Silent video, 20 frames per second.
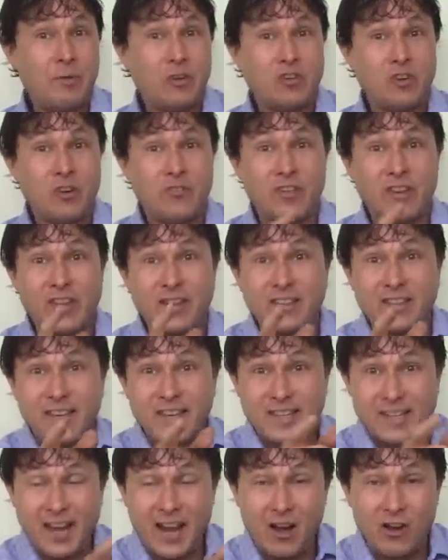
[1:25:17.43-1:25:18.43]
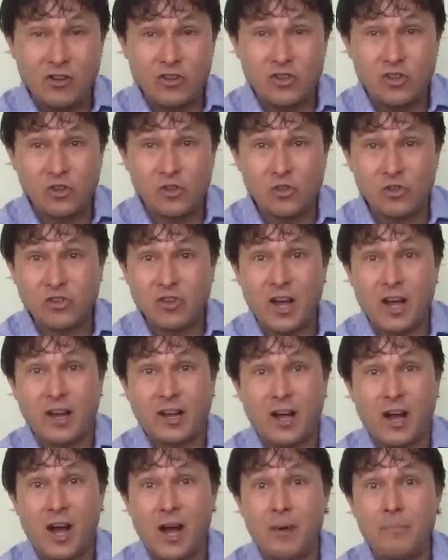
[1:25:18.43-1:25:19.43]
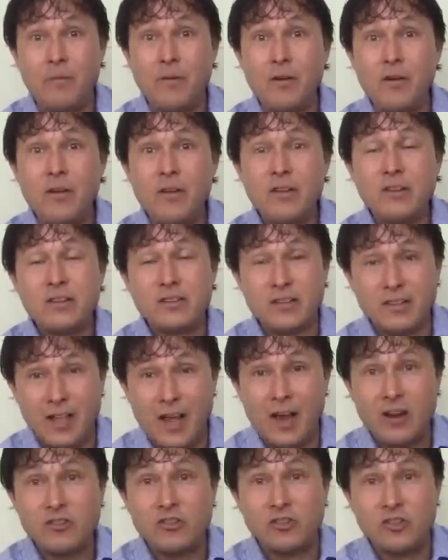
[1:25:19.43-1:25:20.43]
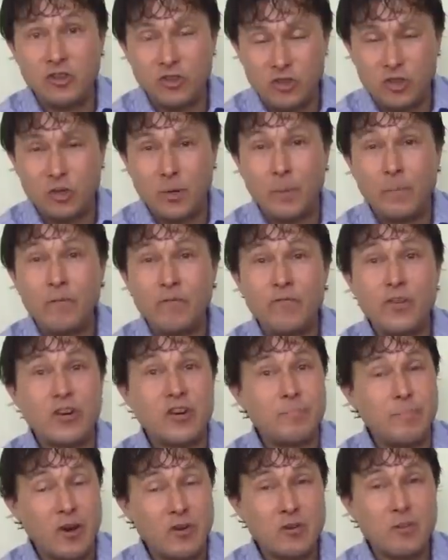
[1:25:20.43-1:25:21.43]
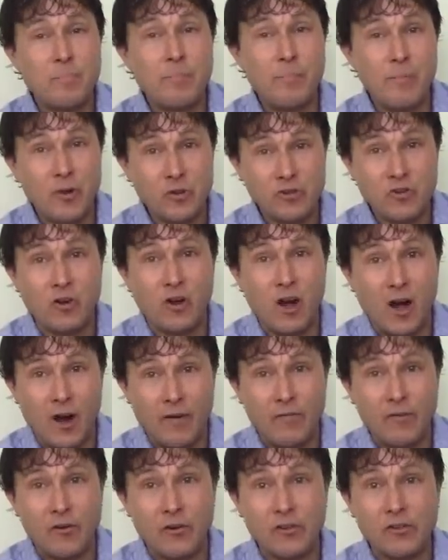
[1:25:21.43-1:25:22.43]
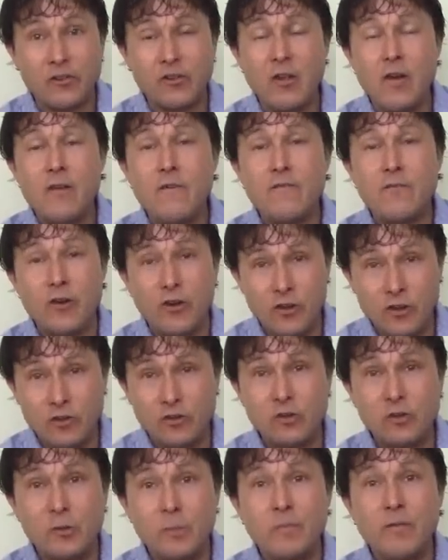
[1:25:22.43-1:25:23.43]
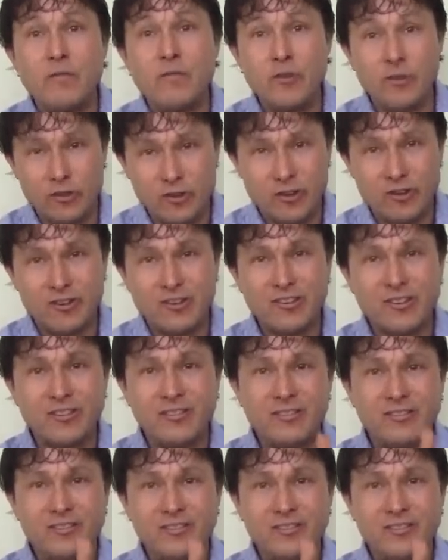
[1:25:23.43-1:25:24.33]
Be sure to visit Discount Juicers dot com slash YouTube for special promotional offers for our YouTube visitors.